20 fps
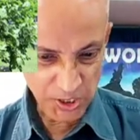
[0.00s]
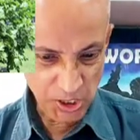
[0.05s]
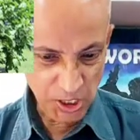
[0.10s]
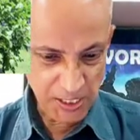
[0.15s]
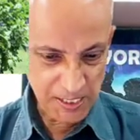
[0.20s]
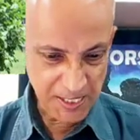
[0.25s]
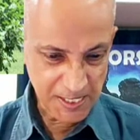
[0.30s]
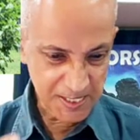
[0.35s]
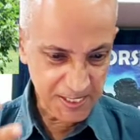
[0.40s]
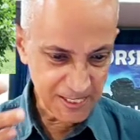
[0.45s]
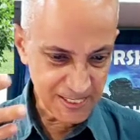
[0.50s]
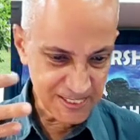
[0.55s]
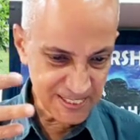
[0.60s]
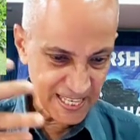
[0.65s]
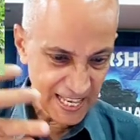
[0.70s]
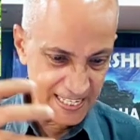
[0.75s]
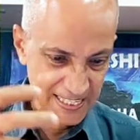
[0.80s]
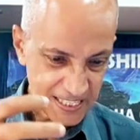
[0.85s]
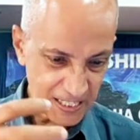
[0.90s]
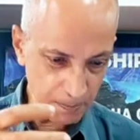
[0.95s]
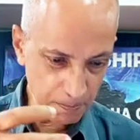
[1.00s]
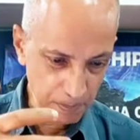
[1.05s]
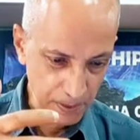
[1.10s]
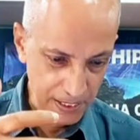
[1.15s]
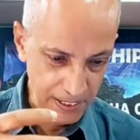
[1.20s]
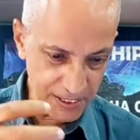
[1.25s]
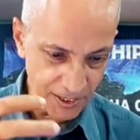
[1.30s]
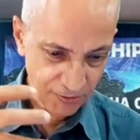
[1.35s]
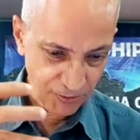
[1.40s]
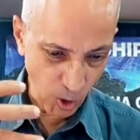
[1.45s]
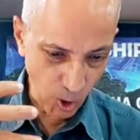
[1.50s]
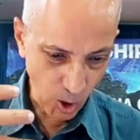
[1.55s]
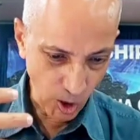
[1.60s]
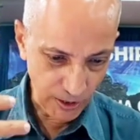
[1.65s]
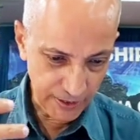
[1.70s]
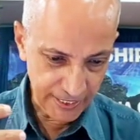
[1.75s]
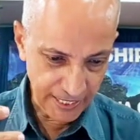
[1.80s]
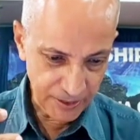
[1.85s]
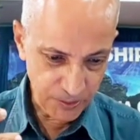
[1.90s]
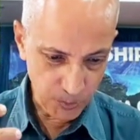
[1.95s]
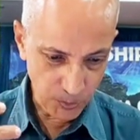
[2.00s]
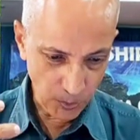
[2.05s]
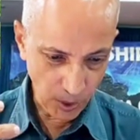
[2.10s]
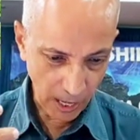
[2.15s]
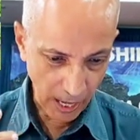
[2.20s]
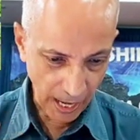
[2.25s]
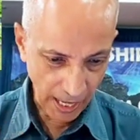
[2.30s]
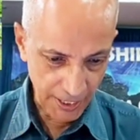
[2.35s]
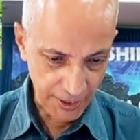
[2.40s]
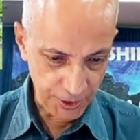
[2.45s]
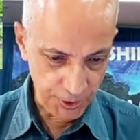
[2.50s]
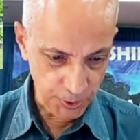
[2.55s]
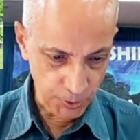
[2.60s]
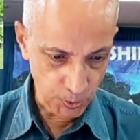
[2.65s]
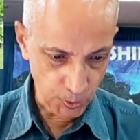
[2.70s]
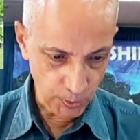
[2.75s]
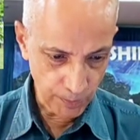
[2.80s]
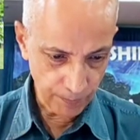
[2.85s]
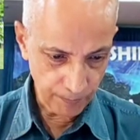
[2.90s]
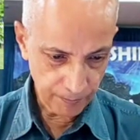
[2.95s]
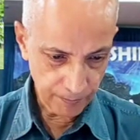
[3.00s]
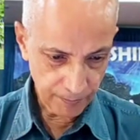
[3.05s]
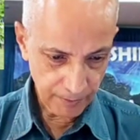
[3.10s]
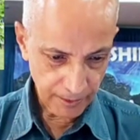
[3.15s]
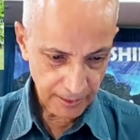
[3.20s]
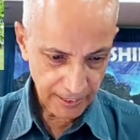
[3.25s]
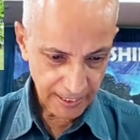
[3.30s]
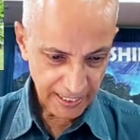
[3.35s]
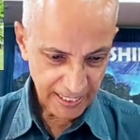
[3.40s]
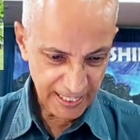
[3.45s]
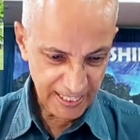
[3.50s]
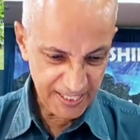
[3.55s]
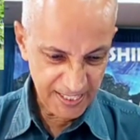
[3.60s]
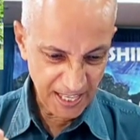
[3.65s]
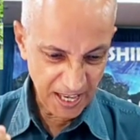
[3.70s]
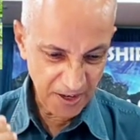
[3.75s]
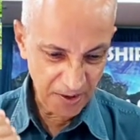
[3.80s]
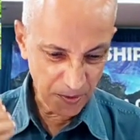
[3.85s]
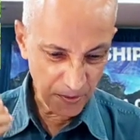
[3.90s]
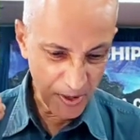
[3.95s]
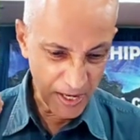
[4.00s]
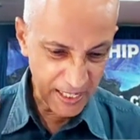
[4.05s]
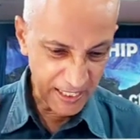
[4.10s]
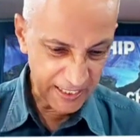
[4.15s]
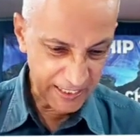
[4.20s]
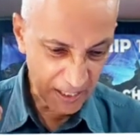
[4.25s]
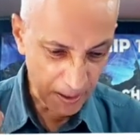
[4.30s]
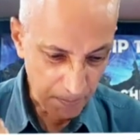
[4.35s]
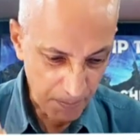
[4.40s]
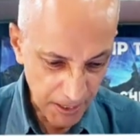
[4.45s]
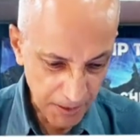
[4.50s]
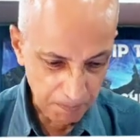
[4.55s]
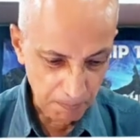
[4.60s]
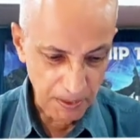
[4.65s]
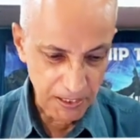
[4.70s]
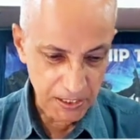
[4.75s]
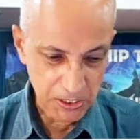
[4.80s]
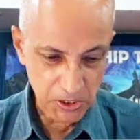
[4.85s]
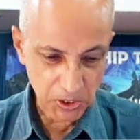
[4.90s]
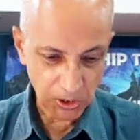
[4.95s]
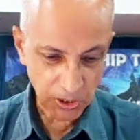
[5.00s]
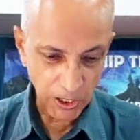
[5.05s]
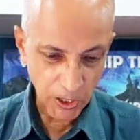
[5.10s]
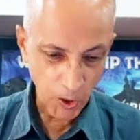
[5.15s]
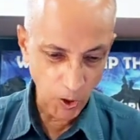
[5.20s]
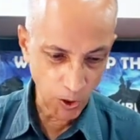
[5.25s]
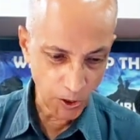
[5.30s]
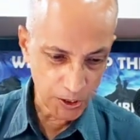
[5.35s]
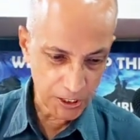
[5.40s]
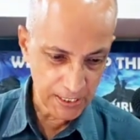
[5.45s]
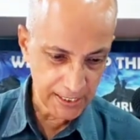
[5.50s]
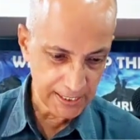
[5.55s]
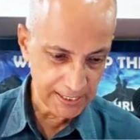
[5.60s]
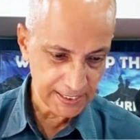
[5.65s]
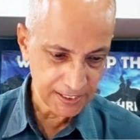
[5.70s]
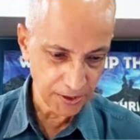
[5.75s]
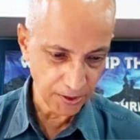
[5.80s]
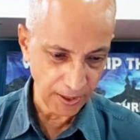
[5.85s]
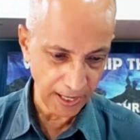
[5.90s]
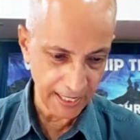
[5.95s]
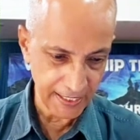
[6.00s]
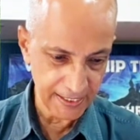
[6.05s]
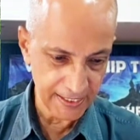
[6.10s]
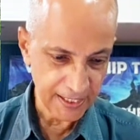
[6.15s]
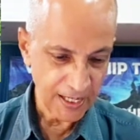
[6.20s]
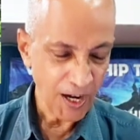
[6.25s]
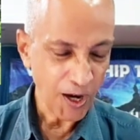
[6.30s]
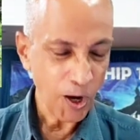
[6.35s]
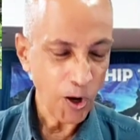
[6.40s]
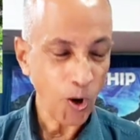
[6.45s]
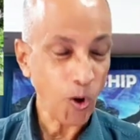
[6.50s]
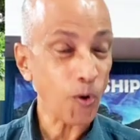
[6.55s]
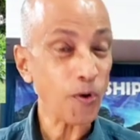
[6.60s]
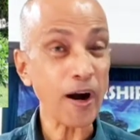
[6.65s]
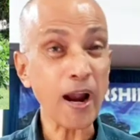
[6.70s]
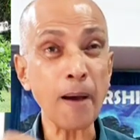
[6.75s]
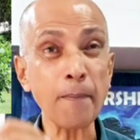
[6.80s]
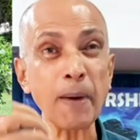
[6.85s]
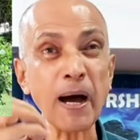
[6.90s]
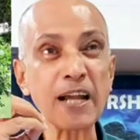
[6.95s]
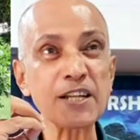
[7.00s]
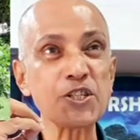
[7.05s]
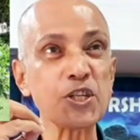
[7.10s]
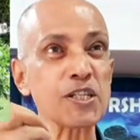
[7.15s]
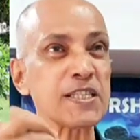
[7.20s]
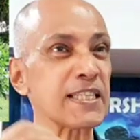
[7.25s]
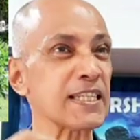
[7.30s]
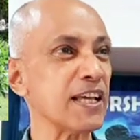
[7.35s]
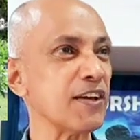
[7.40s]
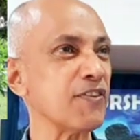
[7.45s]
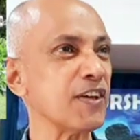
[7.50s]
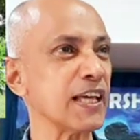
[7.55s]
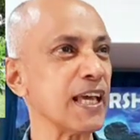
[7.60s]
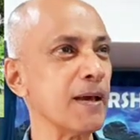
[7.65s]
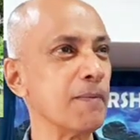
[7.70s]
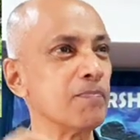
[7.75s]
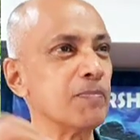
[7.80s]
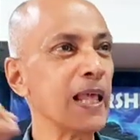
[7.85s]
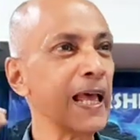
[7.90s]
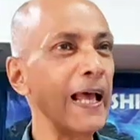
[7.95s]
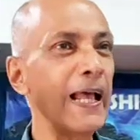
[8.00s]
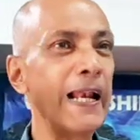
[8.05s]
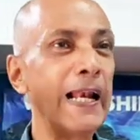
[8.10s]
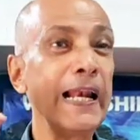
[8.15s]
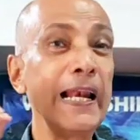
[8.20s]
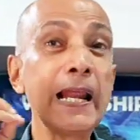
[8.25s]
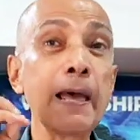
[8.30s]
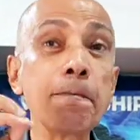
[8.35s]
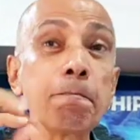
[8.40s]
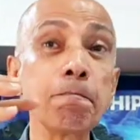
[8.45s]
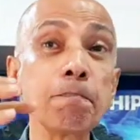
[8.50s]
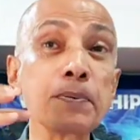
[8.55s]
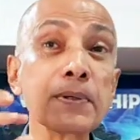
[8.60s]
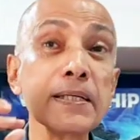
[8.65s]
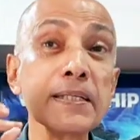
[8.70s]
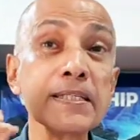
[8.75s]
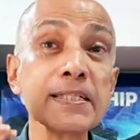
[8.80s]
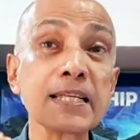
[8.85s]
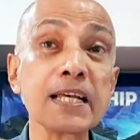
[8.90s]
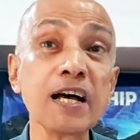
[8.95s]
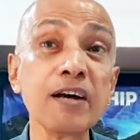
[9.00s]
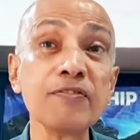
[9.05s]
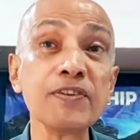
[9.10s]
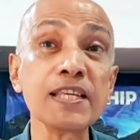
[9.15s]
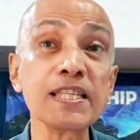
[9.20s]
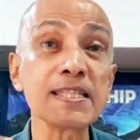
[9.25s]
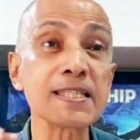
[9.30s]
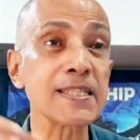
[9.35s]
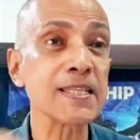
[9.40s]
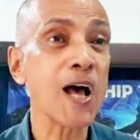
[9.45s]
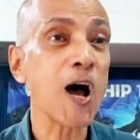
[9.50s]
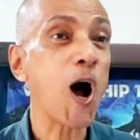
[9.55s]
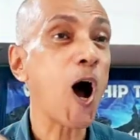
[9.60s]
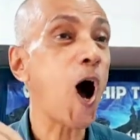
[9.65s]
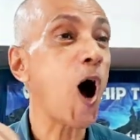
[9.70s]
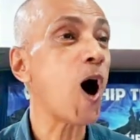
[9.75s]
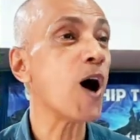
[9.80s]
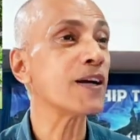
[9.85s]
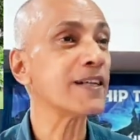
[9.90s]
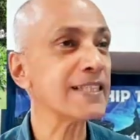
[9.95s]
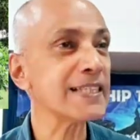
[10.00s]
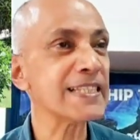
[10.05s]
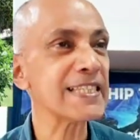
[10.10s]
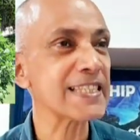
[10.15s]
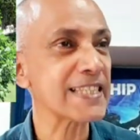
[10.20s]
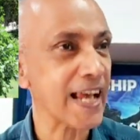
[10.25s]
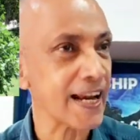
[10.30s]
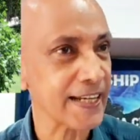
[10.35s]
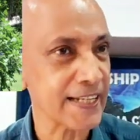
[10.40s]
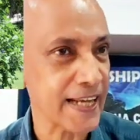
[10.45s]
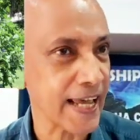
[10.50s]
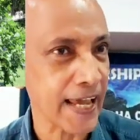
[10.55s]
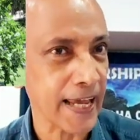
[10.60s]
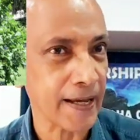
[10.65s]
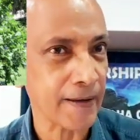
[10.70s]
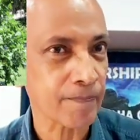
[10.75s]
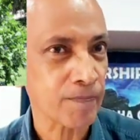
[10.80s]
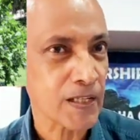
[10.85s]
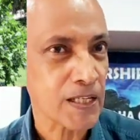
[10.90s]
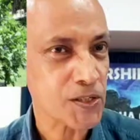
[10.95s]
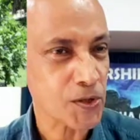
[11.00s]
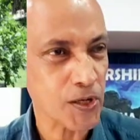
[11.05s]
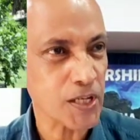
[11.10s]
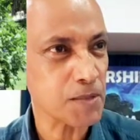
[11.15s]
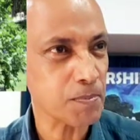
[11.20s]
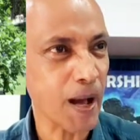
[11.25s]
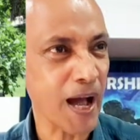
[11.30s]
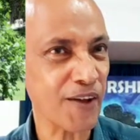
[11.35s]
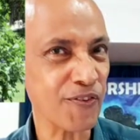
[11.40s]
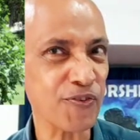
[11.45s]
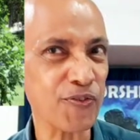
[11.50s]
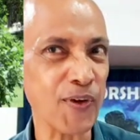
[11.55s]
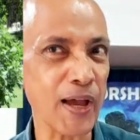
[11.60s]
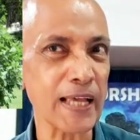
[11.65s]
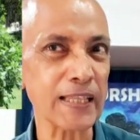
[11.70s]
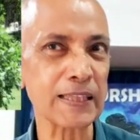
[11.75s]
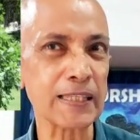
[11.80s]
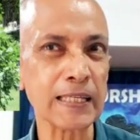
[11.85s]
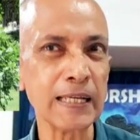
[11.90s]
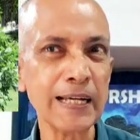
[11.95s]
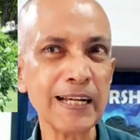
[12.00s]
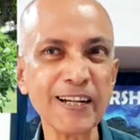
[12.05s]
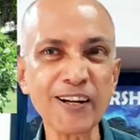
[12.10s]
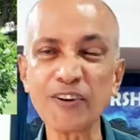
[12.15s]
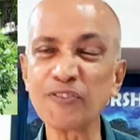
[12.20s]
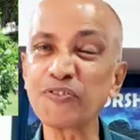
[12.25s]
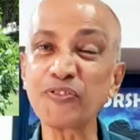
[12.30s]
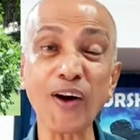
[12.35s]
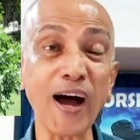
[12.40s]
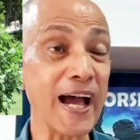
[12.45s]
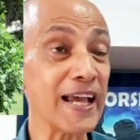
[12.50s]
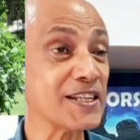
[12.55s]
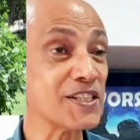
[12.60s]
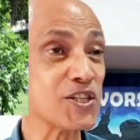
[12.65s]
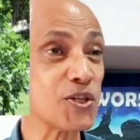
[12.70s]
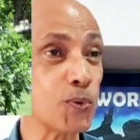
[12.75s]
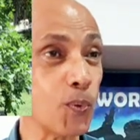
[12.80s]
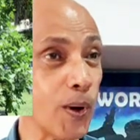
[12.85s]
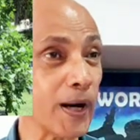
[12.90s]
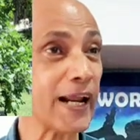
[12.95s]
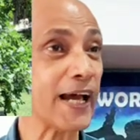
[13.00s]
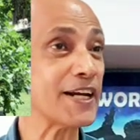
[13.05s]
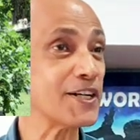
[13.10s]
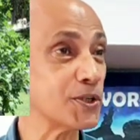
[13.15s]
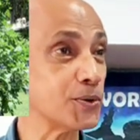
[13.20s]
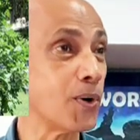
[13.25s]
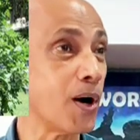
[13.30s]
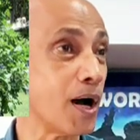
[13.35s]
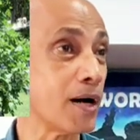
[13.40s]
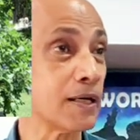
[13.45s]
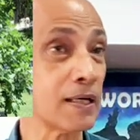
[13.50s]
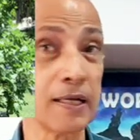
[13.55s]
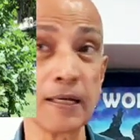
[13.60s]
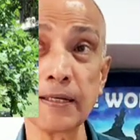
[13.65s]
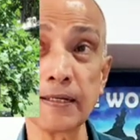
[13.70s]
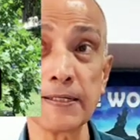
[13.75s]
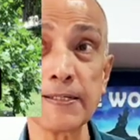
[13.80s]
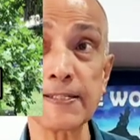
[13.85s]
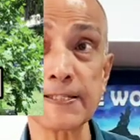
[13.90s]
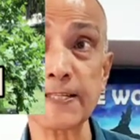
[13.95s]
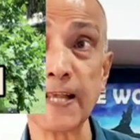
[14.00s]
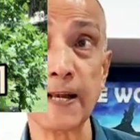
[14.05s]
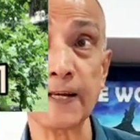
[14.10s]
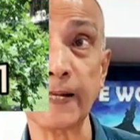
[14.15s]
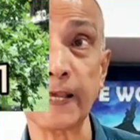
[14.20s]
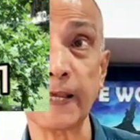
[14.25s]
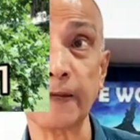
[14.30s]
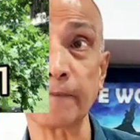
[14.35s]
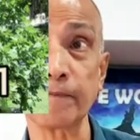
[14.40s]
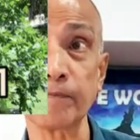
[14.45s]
Jesus the centerpiece of all that I do? Is there real commitment to the Lord Jesus Christ? Or am I just giving Him lip service on Sunday? So is my faith confined to what I do on Sunday?